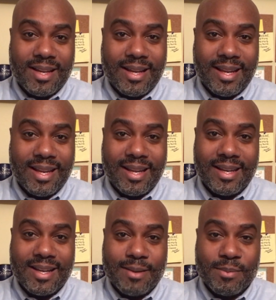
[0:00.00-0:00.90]

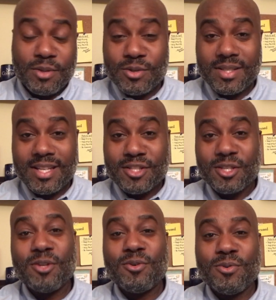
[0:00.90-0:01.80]
And usually in
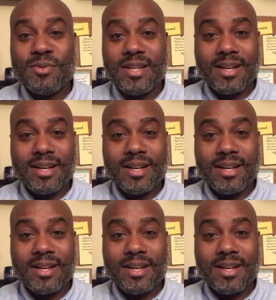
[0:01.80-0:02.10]
schools,